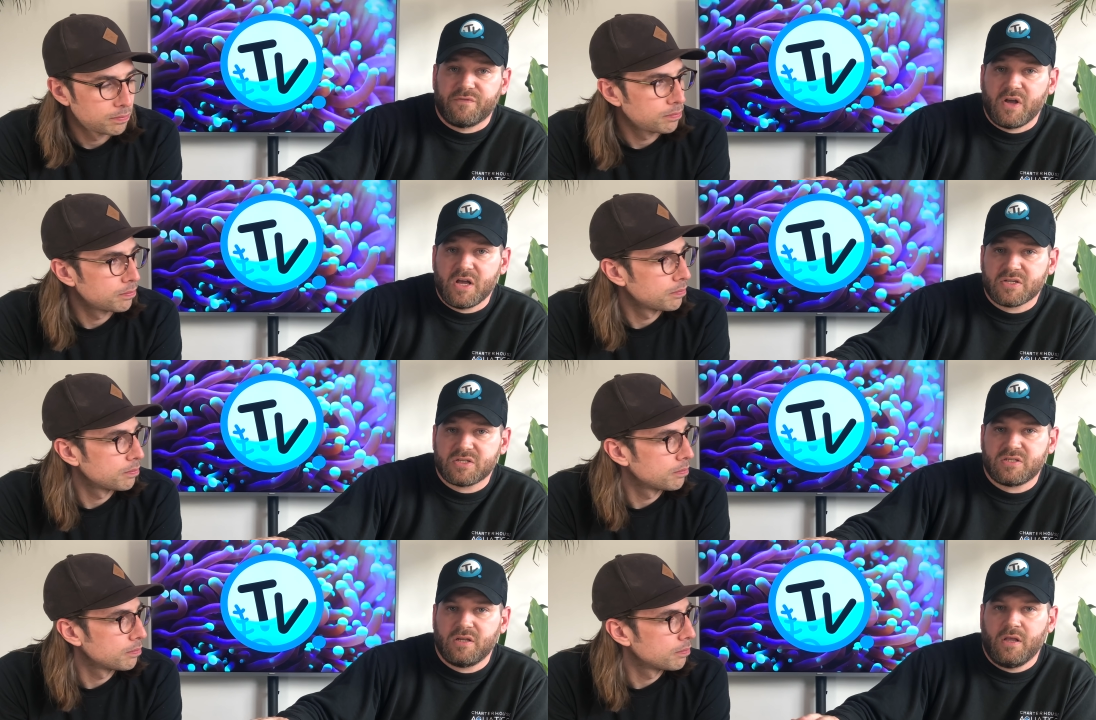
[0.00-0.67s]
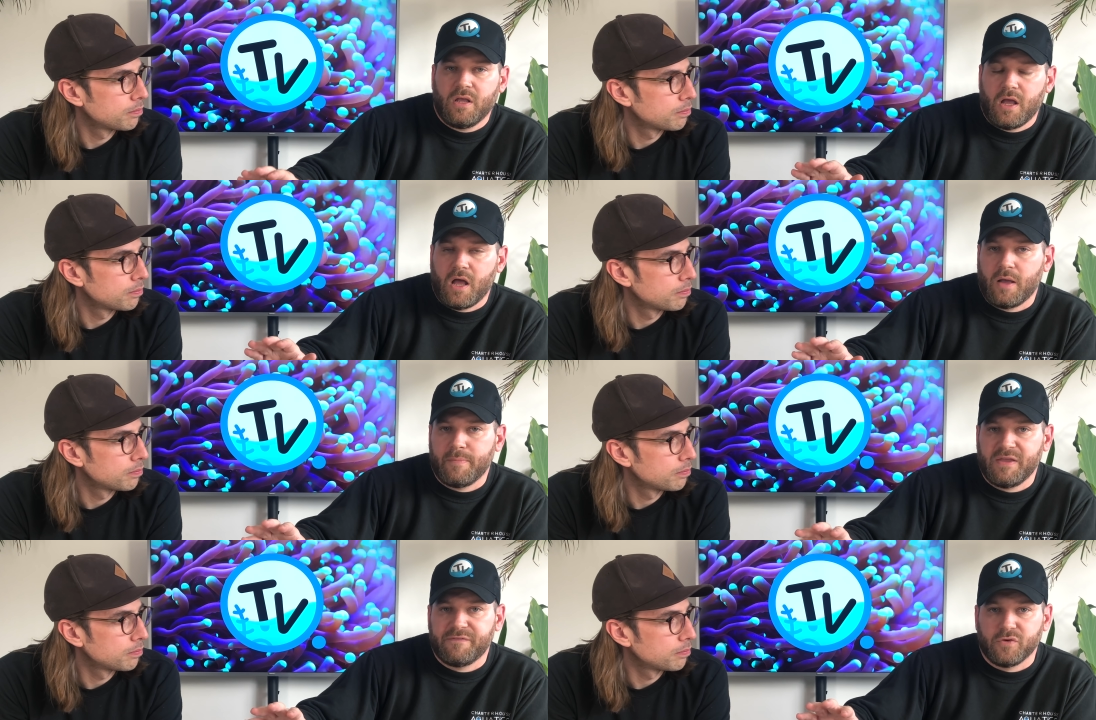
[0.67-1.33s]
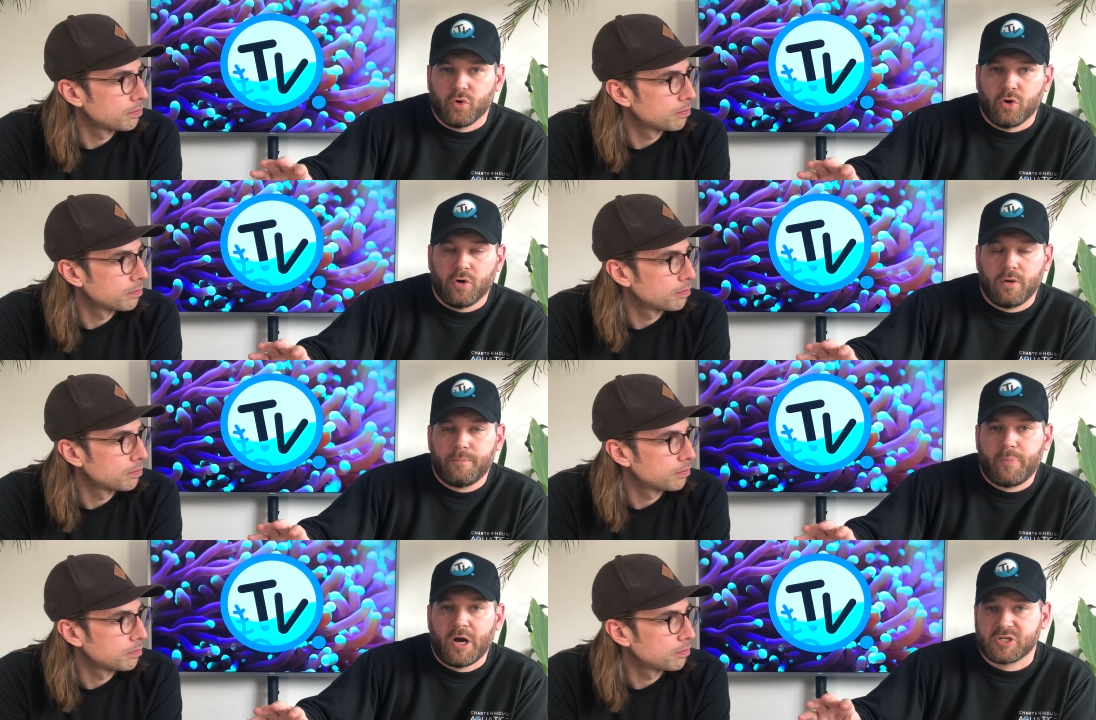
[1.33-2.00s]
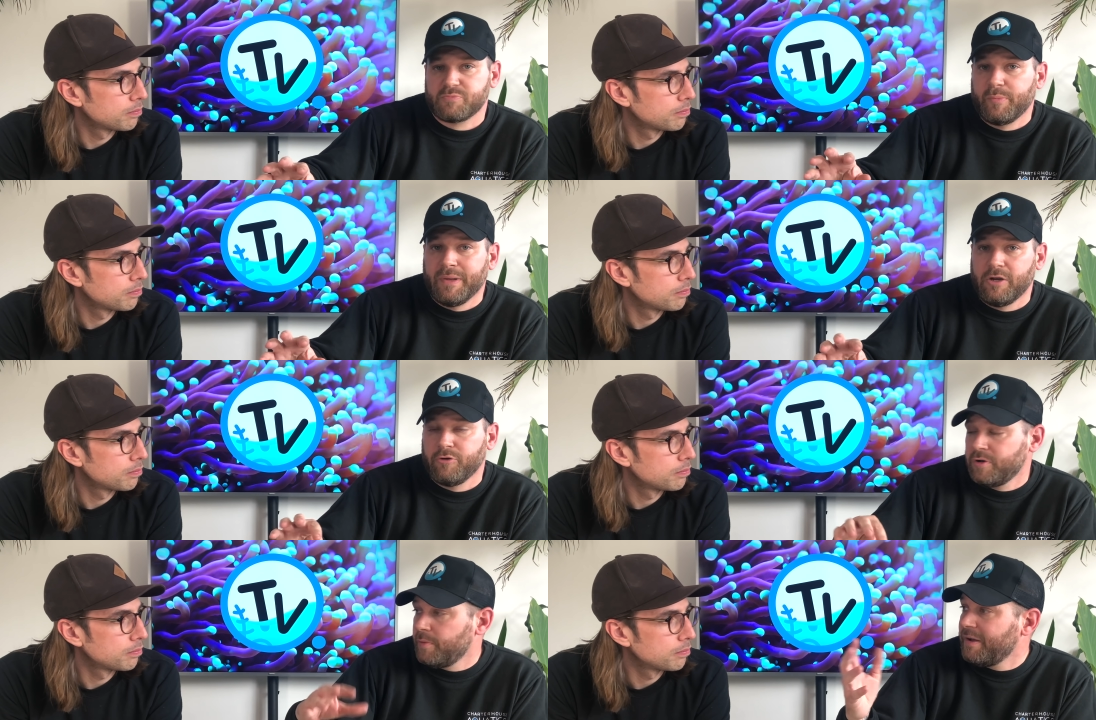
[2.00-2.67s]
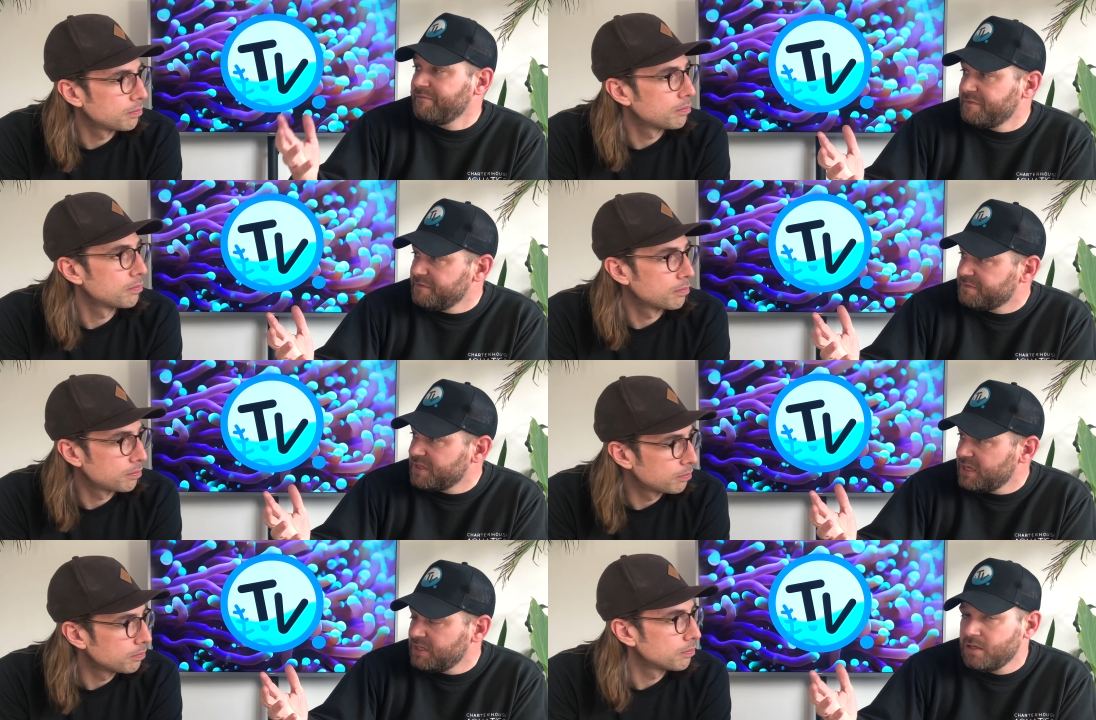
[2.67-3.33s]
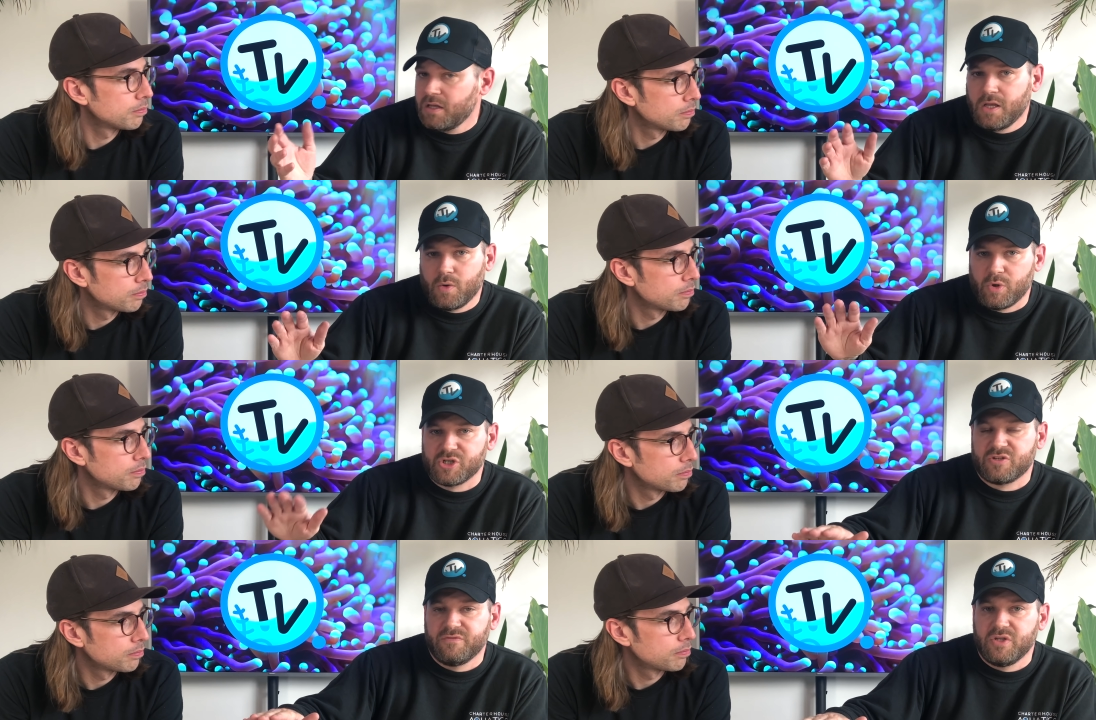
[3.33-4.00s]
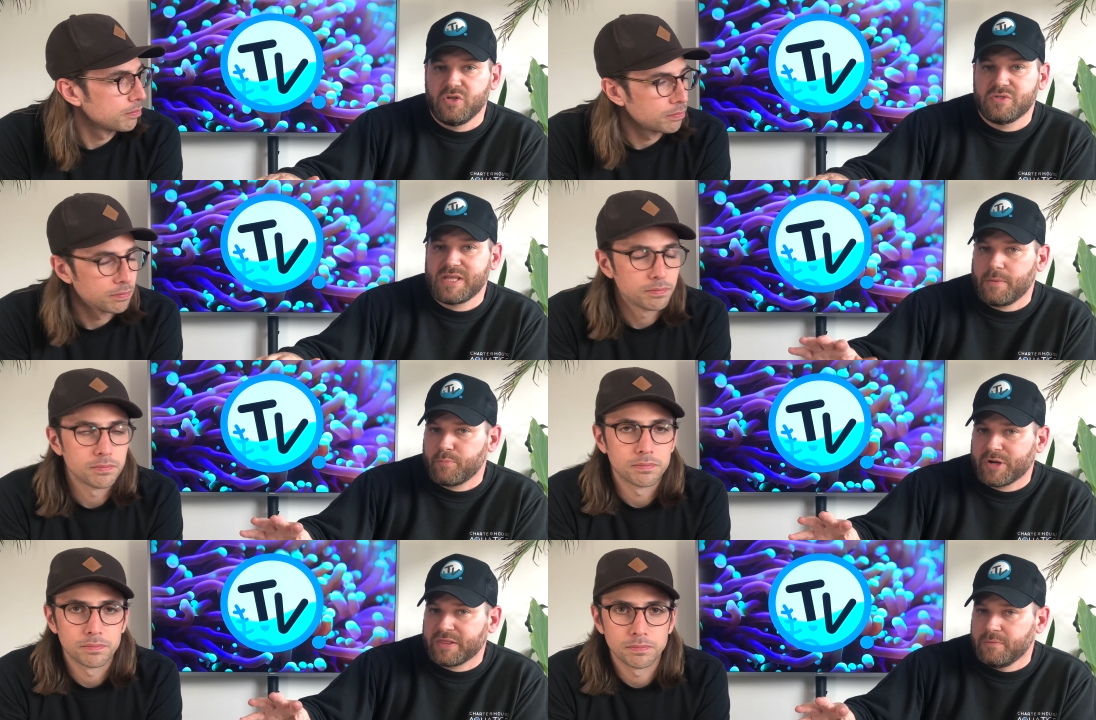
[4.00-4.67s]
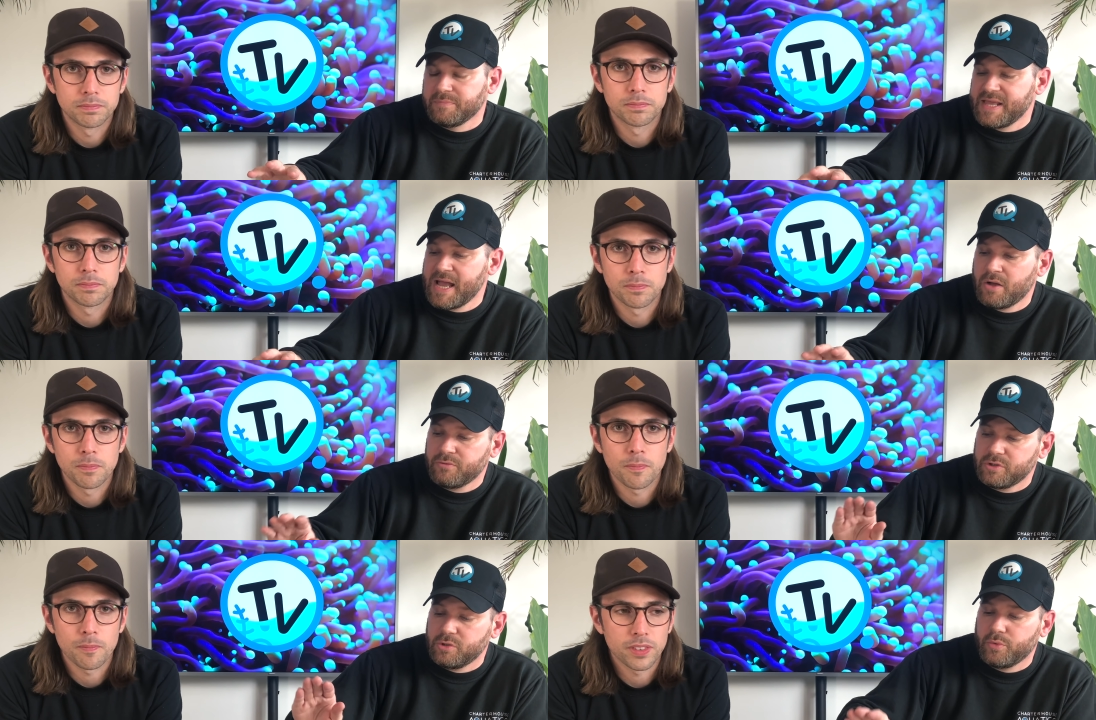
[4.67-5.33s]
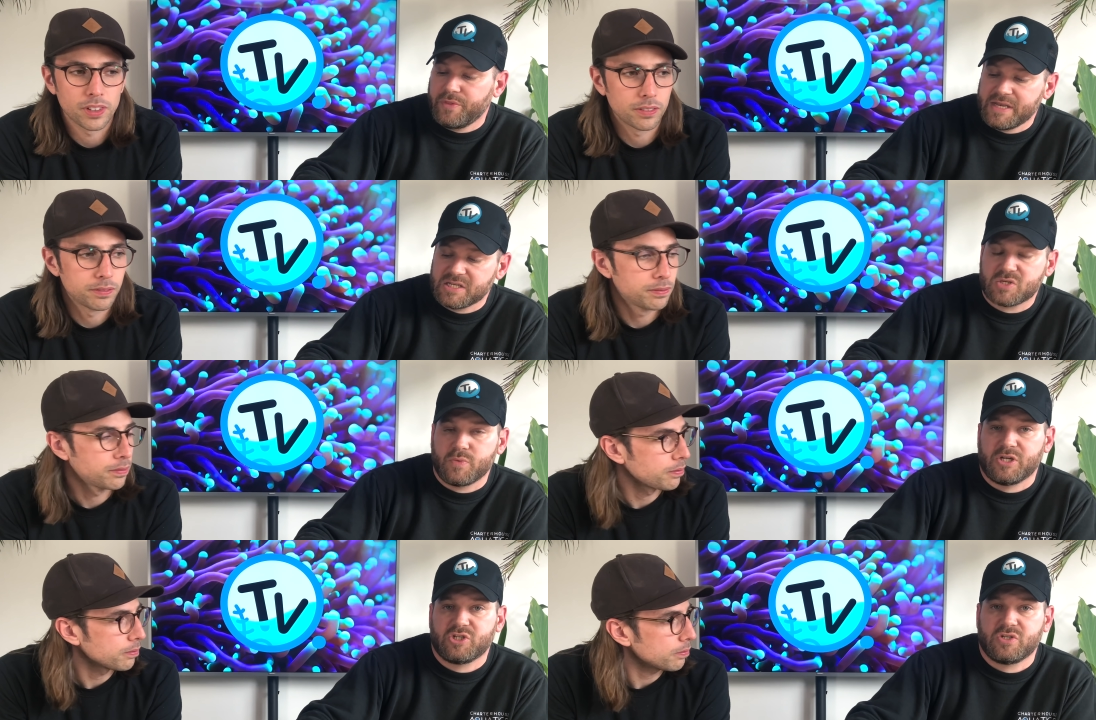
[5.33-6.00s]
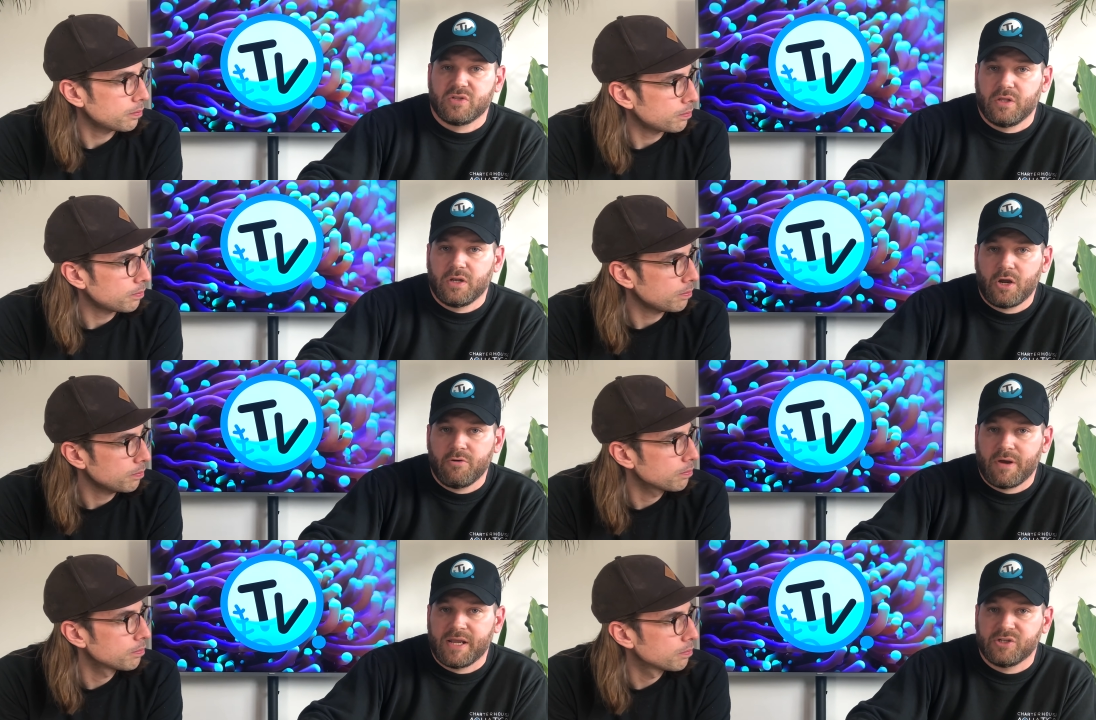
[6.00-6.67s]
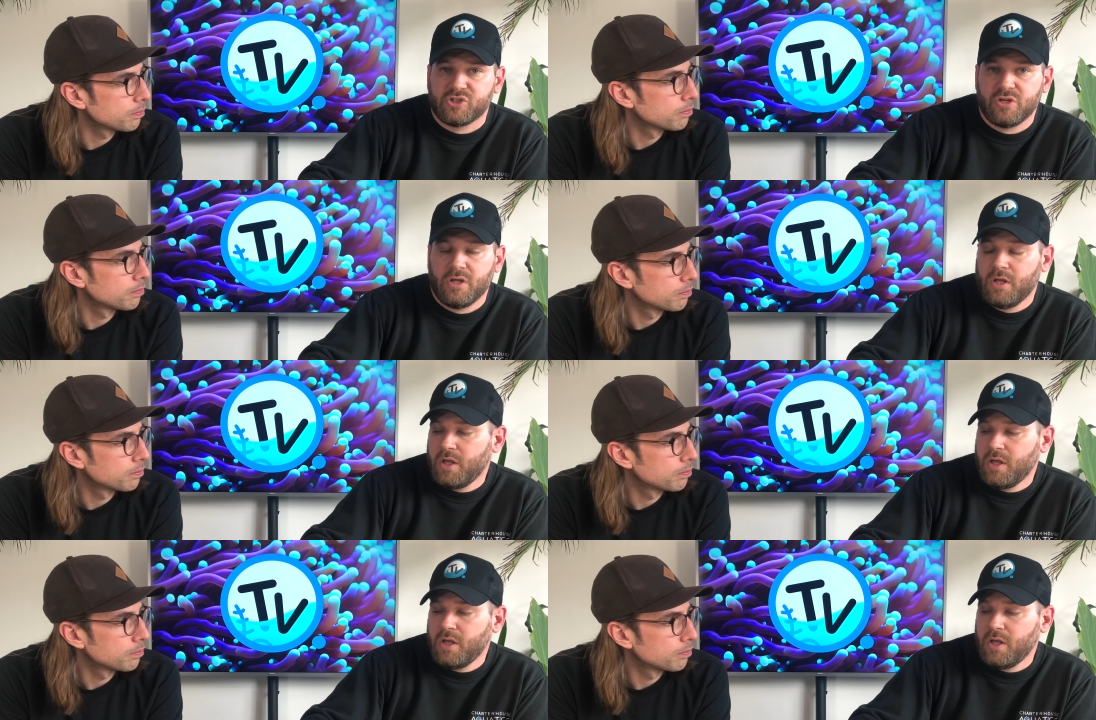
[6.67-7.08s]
Speaker 1: first. Um, if your parts per million are above 15, once you've used that and bring them down, you'll then switch to the low range.